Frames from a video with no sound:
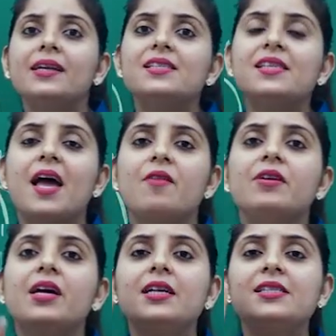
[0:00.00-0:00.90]
is
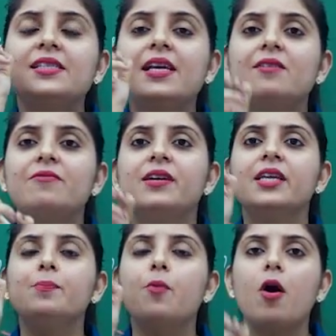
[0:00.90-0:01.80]
having a
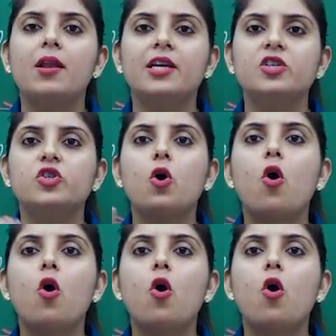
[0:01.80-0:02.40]
silvery polished